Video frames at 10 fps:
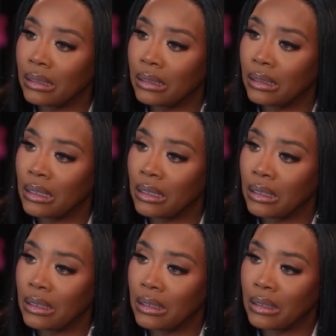heal.
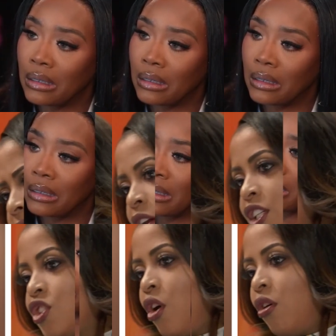Erica
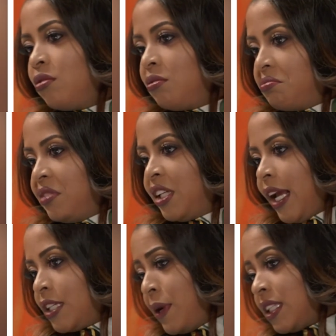notices the
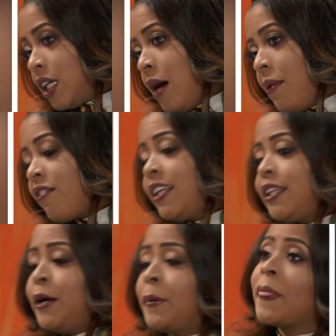silent opening outside.